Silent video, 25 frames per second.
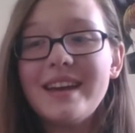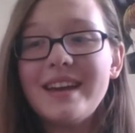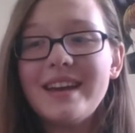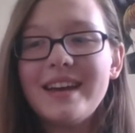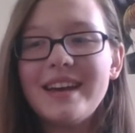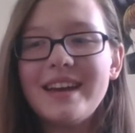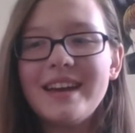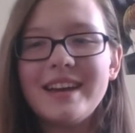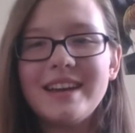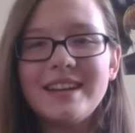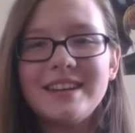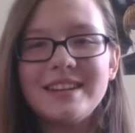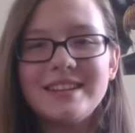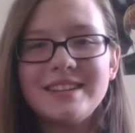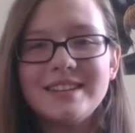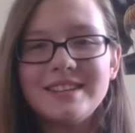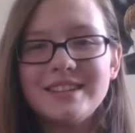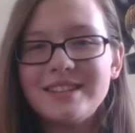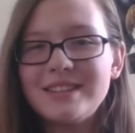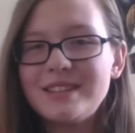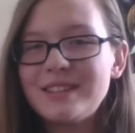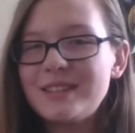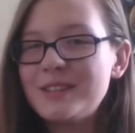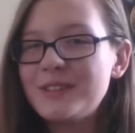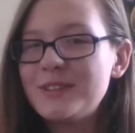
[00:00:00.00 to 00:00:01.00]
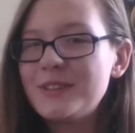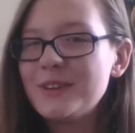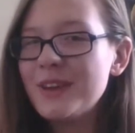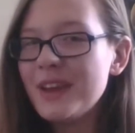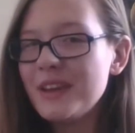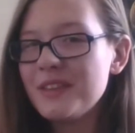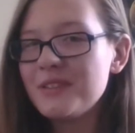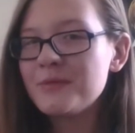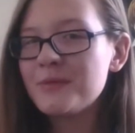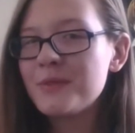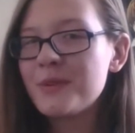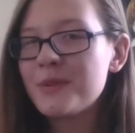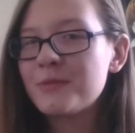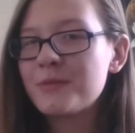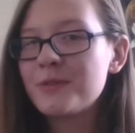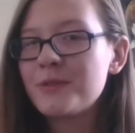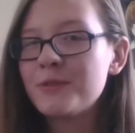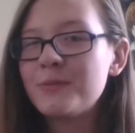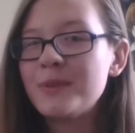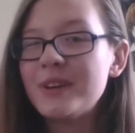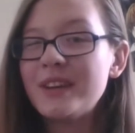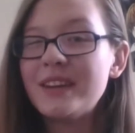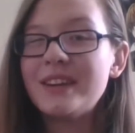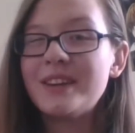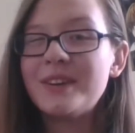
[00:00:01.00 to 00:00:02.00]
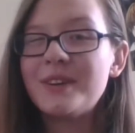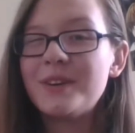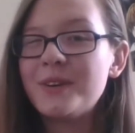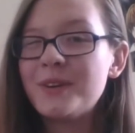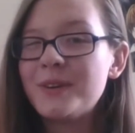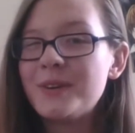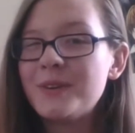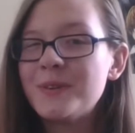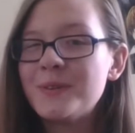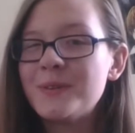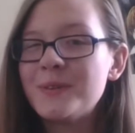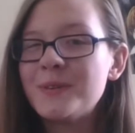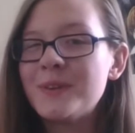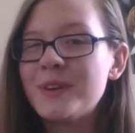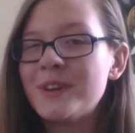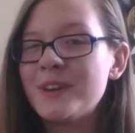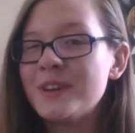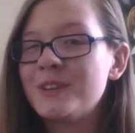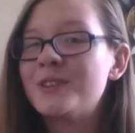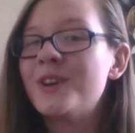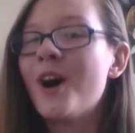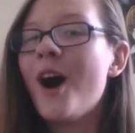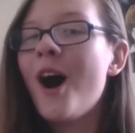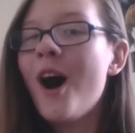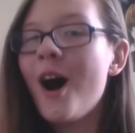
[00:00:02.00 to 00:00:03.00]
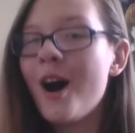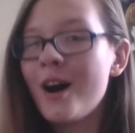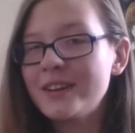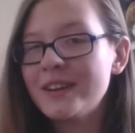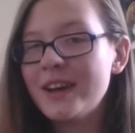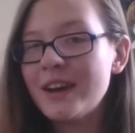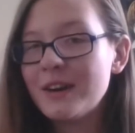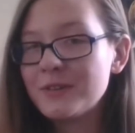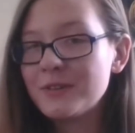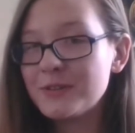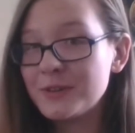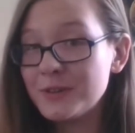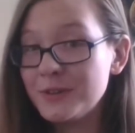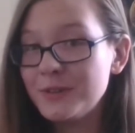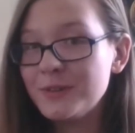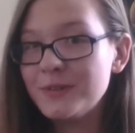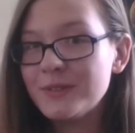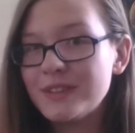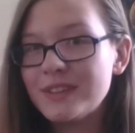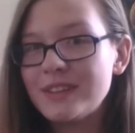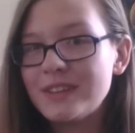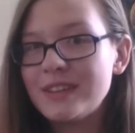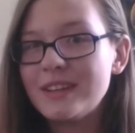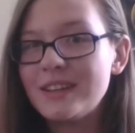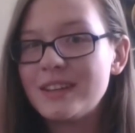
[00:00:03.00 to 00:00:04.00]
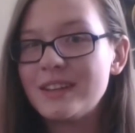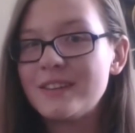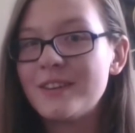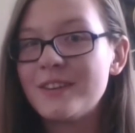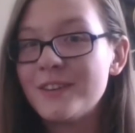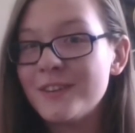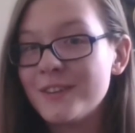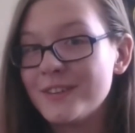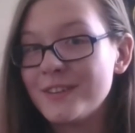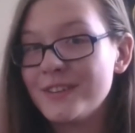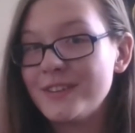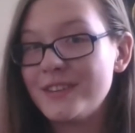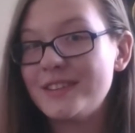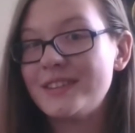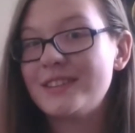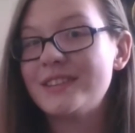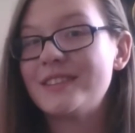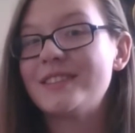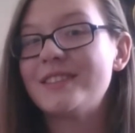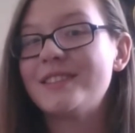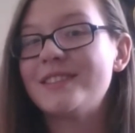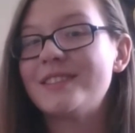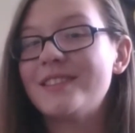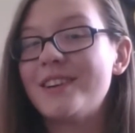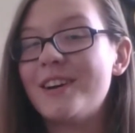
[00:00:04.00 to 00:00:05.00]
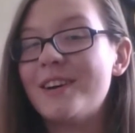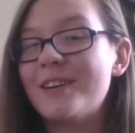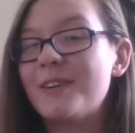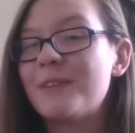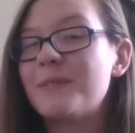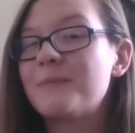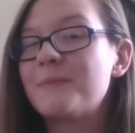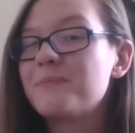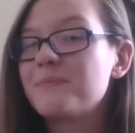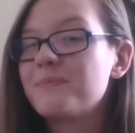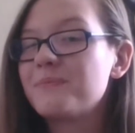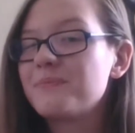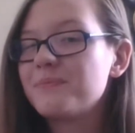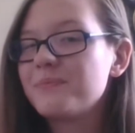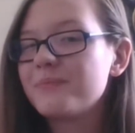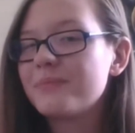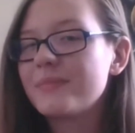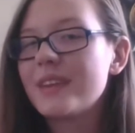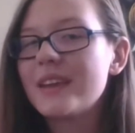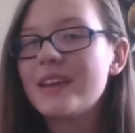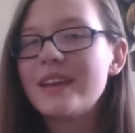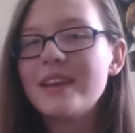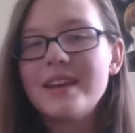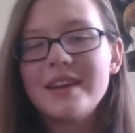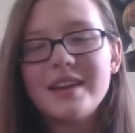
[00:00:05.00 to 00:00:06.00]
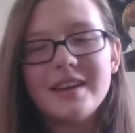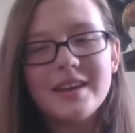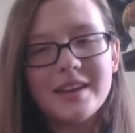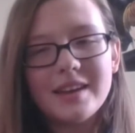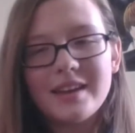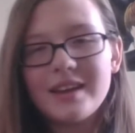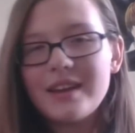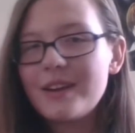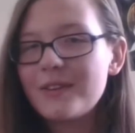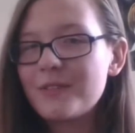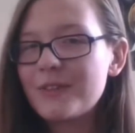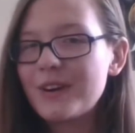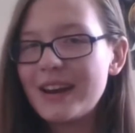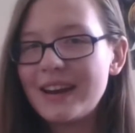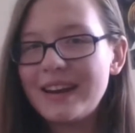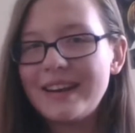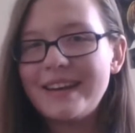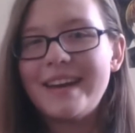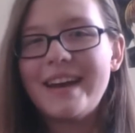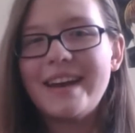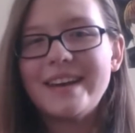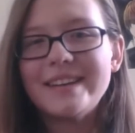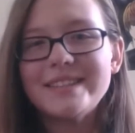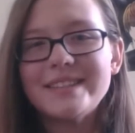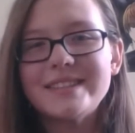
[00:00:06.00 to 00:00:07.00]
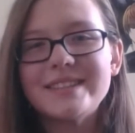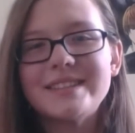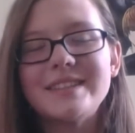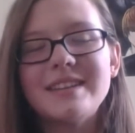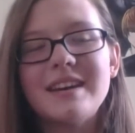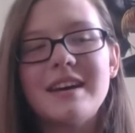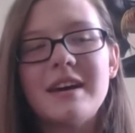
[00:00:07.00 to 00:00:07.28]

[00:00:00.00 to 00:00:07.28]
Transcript: And together with RWBY, who he taught how to use it, hers, so really nice.